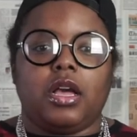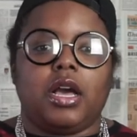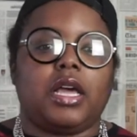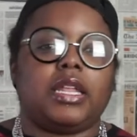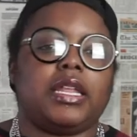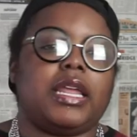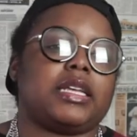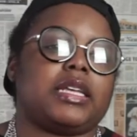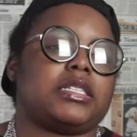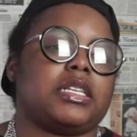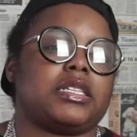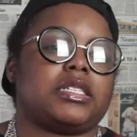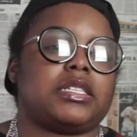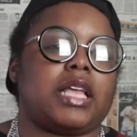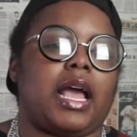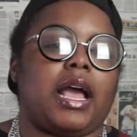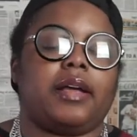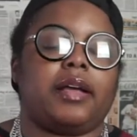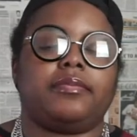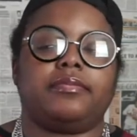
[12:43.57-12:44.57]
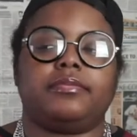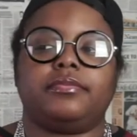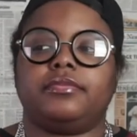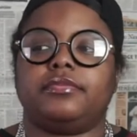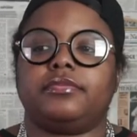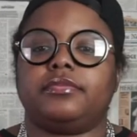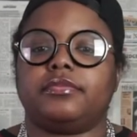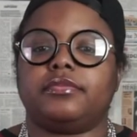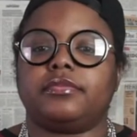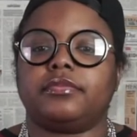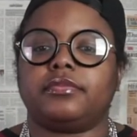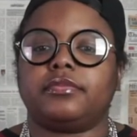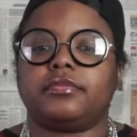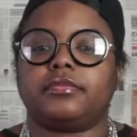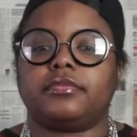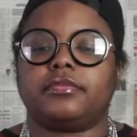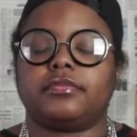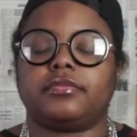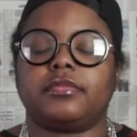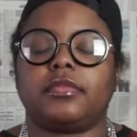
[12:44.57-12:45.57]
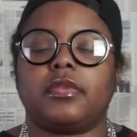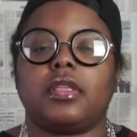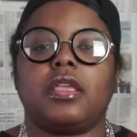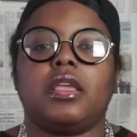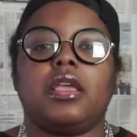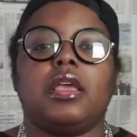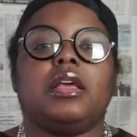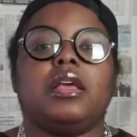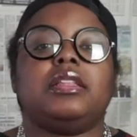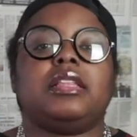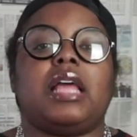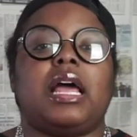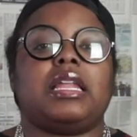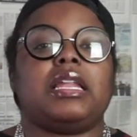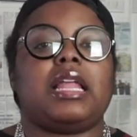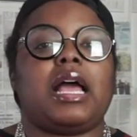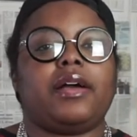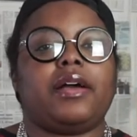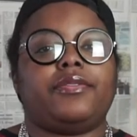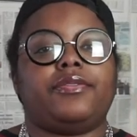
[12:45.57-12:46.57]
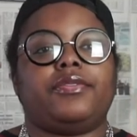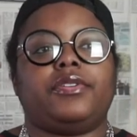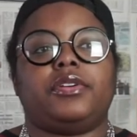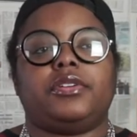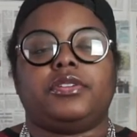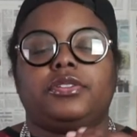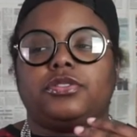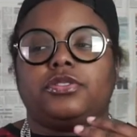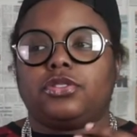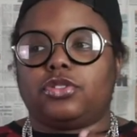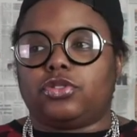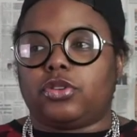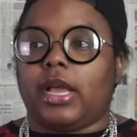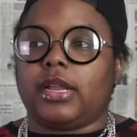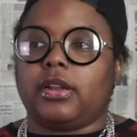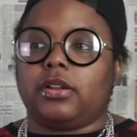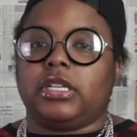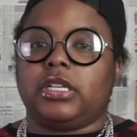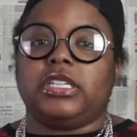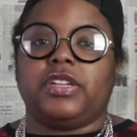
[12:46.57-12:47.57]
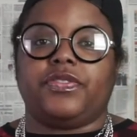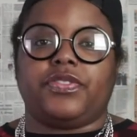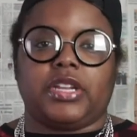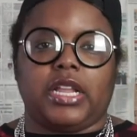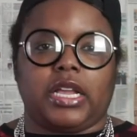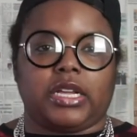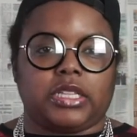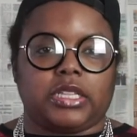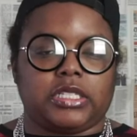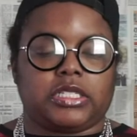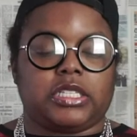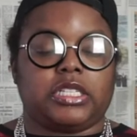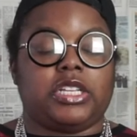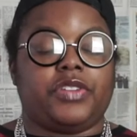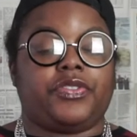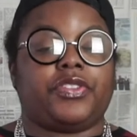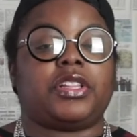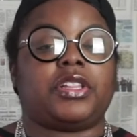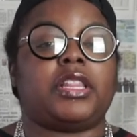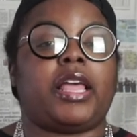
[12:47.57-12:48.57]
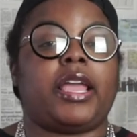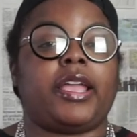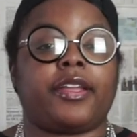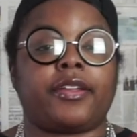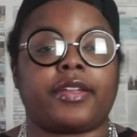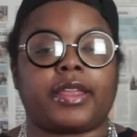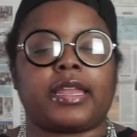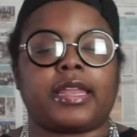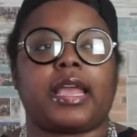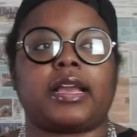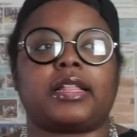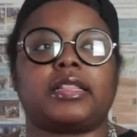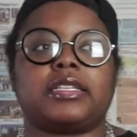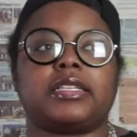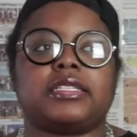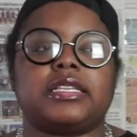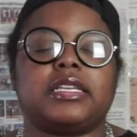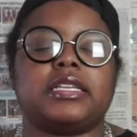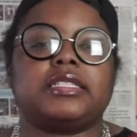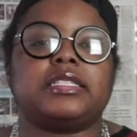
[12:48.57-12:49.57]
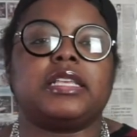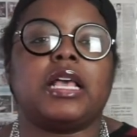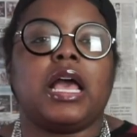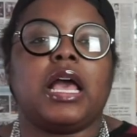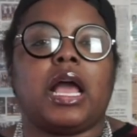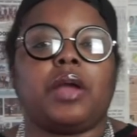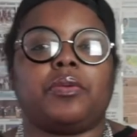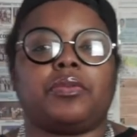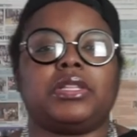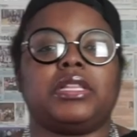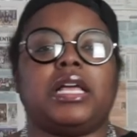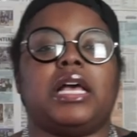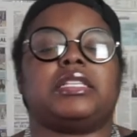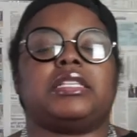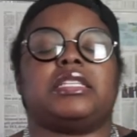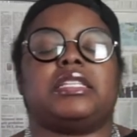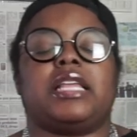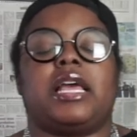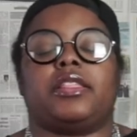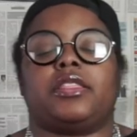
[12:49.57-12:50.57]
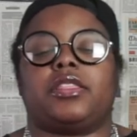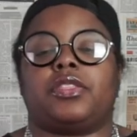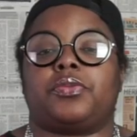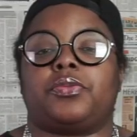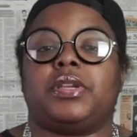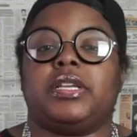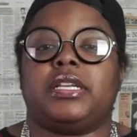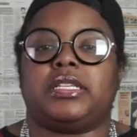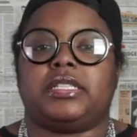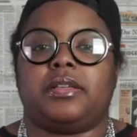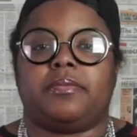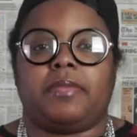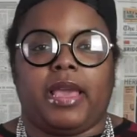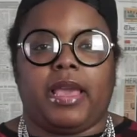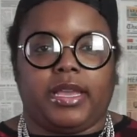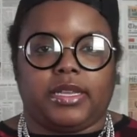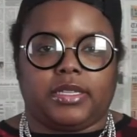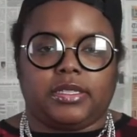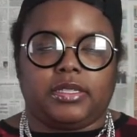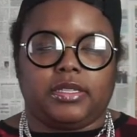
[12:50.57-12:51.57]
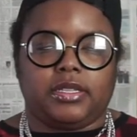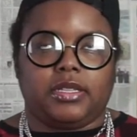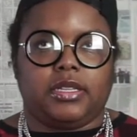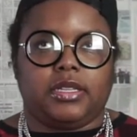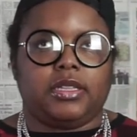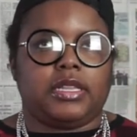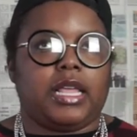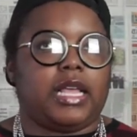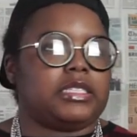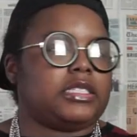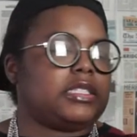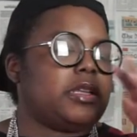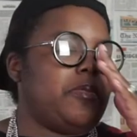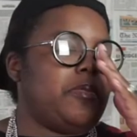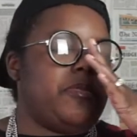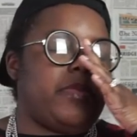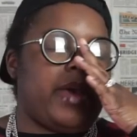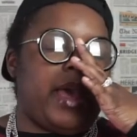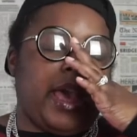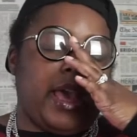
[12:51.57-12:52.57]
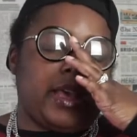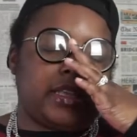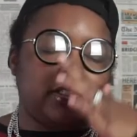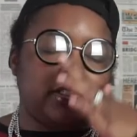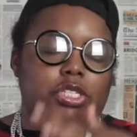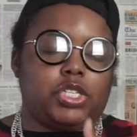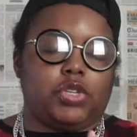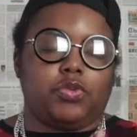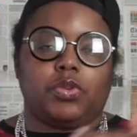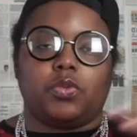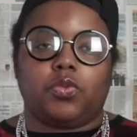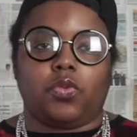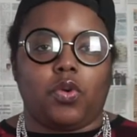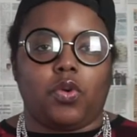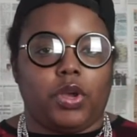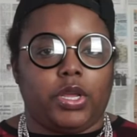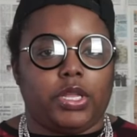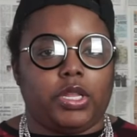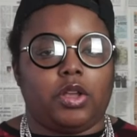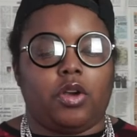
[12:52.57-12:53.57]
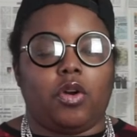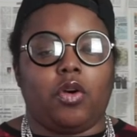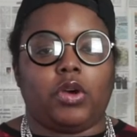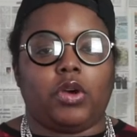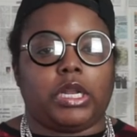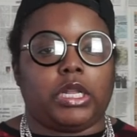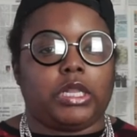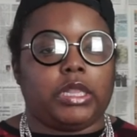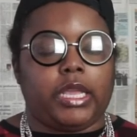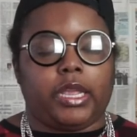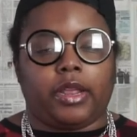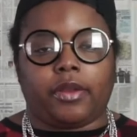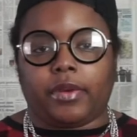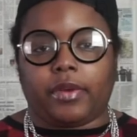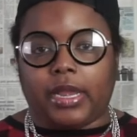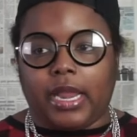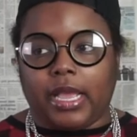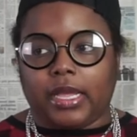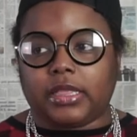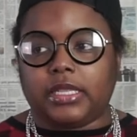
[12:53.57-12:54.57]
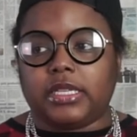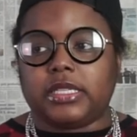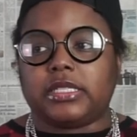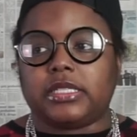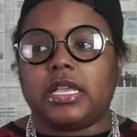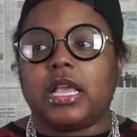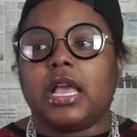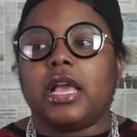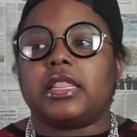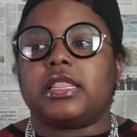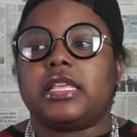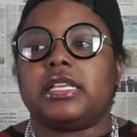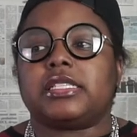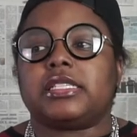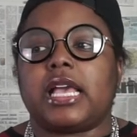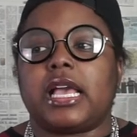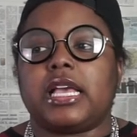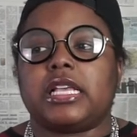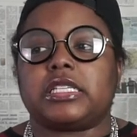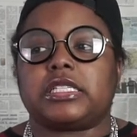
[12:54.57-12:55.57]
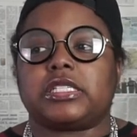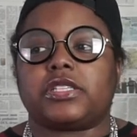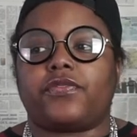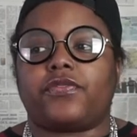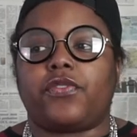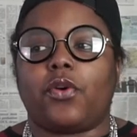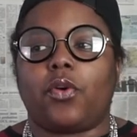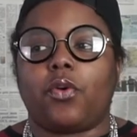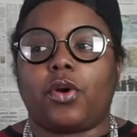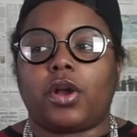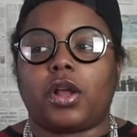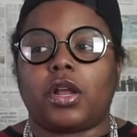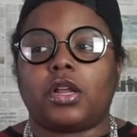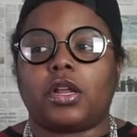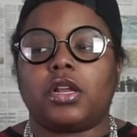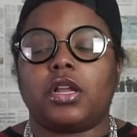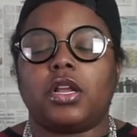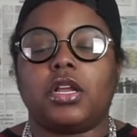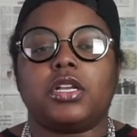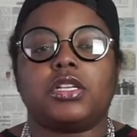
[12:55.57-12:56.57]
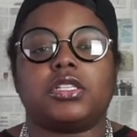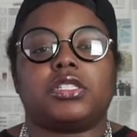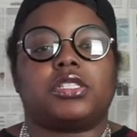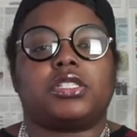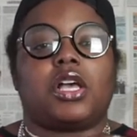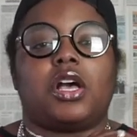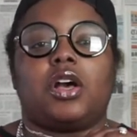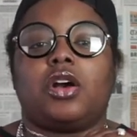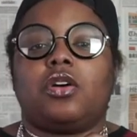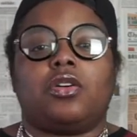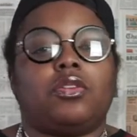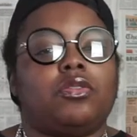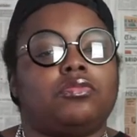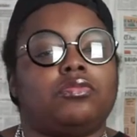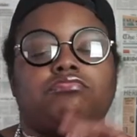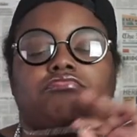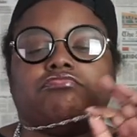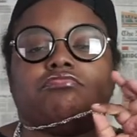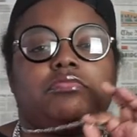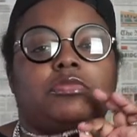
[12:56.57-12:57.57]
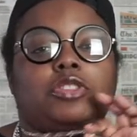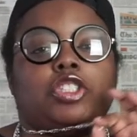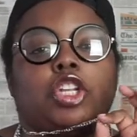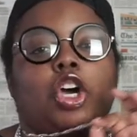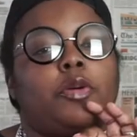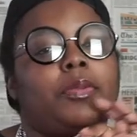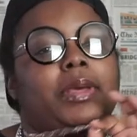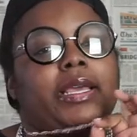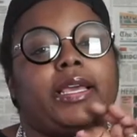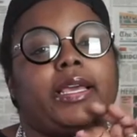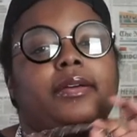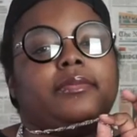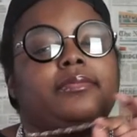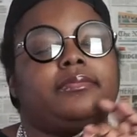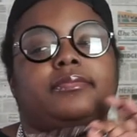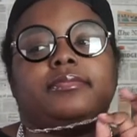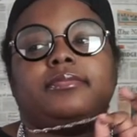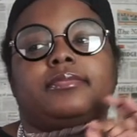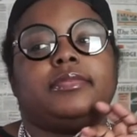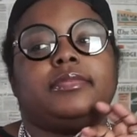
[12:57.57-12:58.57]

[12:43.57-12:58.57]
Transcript: Alexa, stop. Now that I've tried on a different necklace, a different layering necklaces, I'm realizing that 3 is the max. That's the max you would want on a layering necklace. This has 4, so no ma'am.